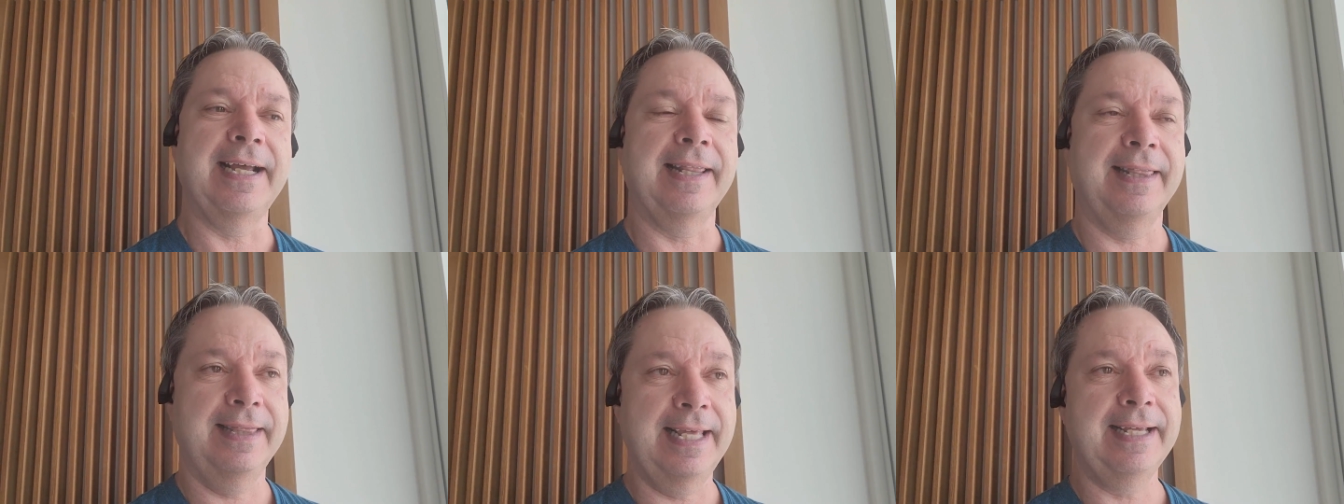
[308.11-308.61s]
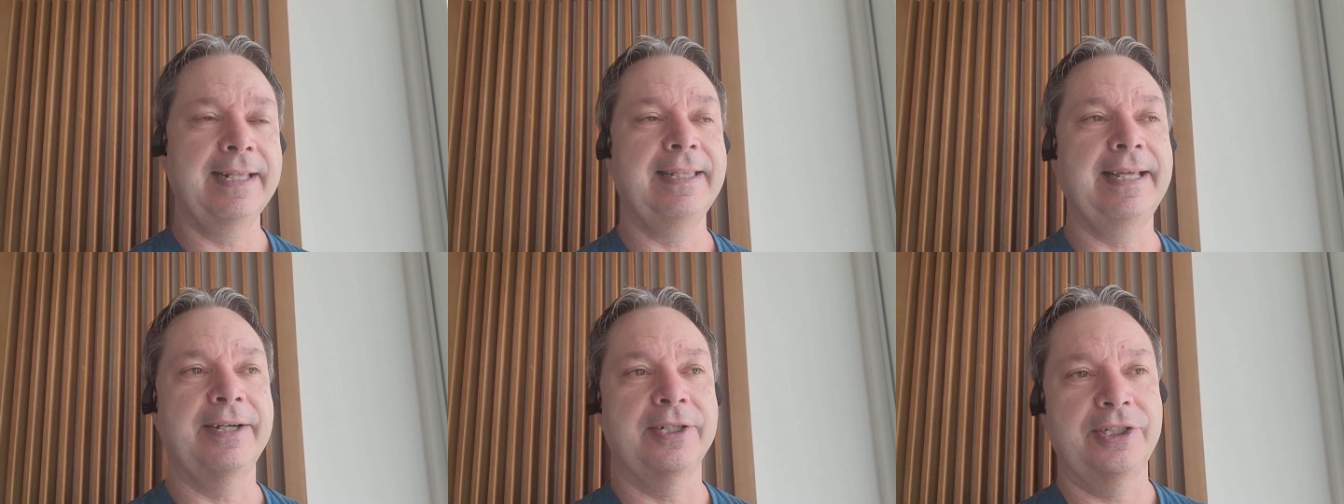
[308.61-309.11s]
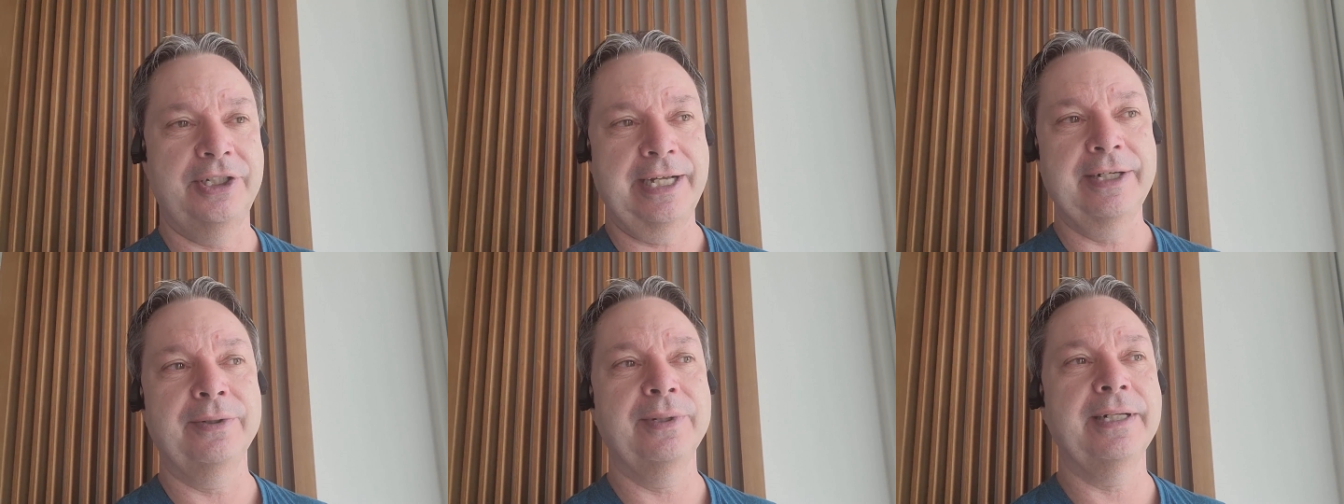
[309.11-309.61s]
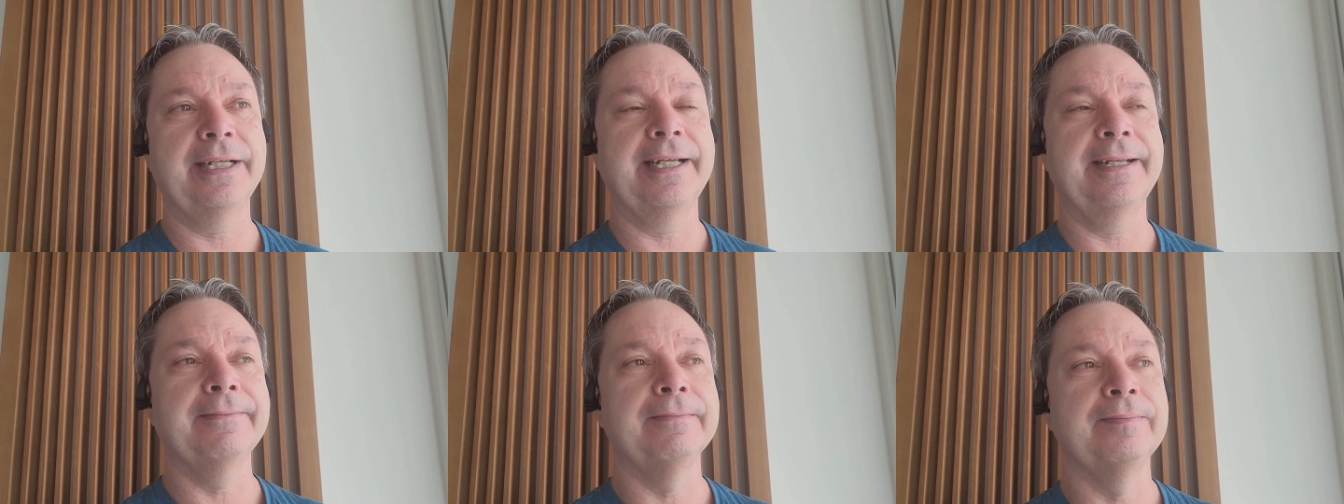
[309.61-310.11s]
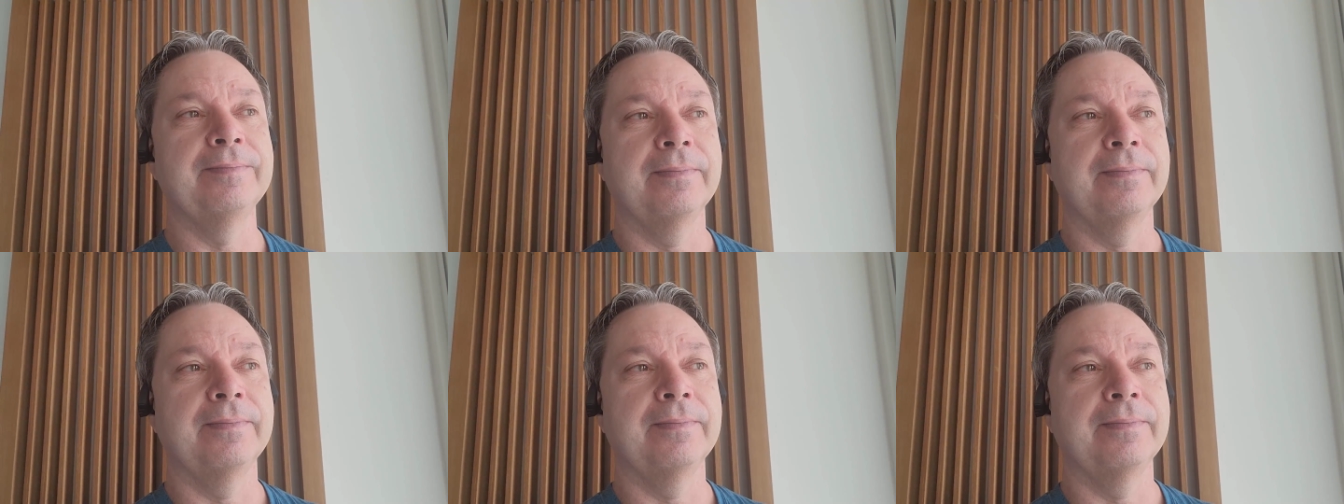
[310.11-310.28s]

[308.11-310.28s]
I think they are generally